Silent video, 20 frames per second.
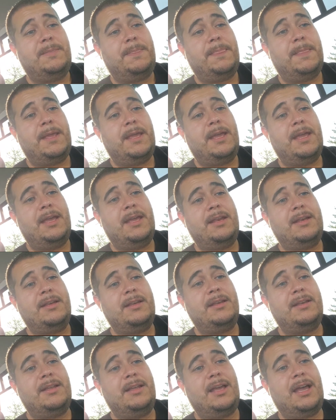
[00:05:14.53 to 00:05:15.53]
And
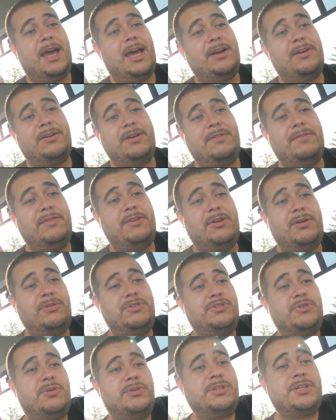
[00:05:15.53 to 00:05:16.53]
I don't even know
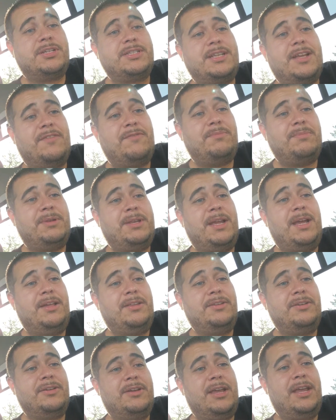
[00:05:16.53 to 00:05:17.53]
Georgia because I haven't been down
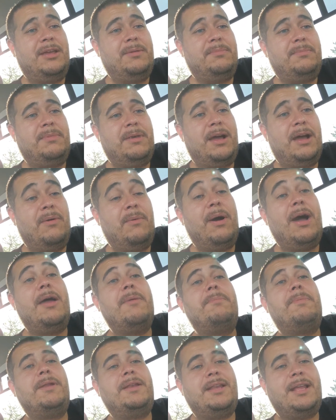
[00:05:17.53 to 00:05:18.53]
there, Gabe. Well, I've
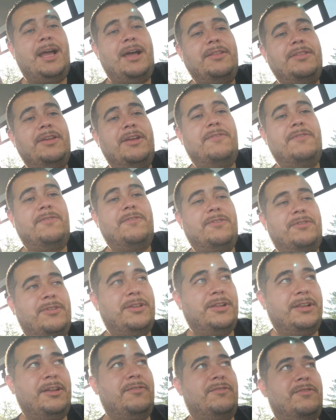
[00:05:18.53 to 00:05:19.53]
been down there for
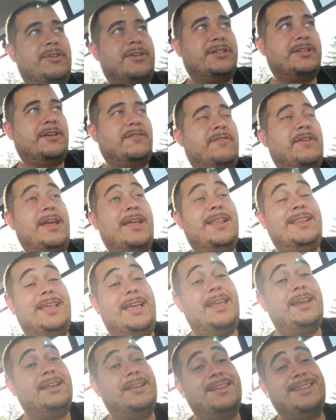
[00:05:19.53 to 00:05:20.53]
delivering stuff.
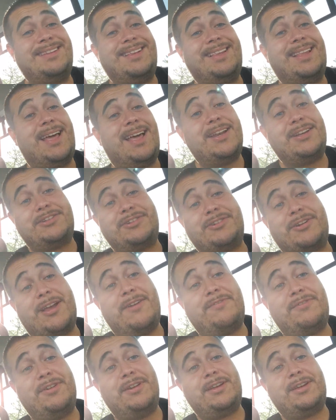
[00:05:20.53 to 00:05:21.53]
Atlanta is a lot of
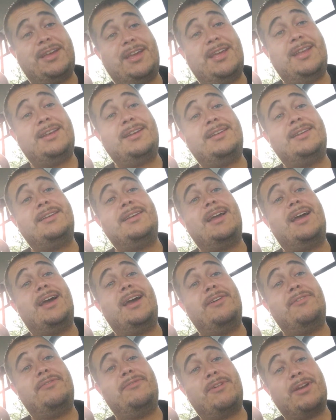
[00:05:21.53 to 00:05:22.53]
traffic, and
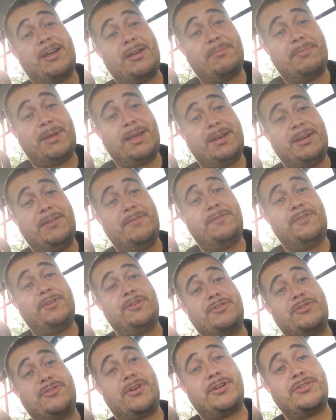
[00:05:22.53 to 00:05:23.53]
I recommend if you're
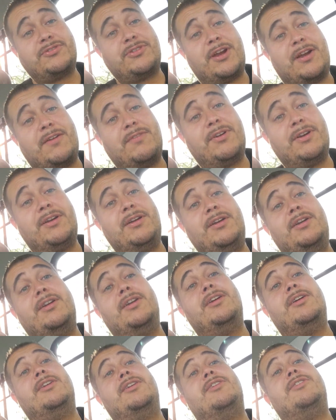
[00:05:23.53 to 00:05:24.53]
a truck driver,
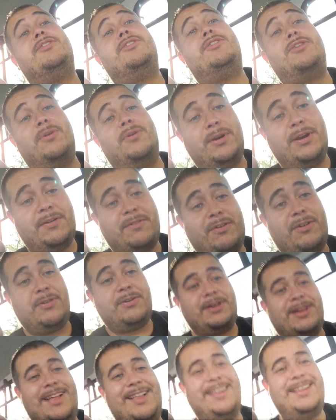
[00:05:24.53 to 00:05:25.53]
don't ever go
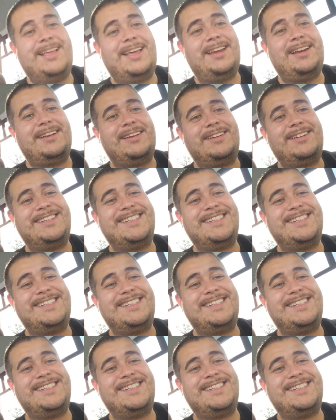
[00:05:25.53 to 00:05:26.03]
to Atlanta.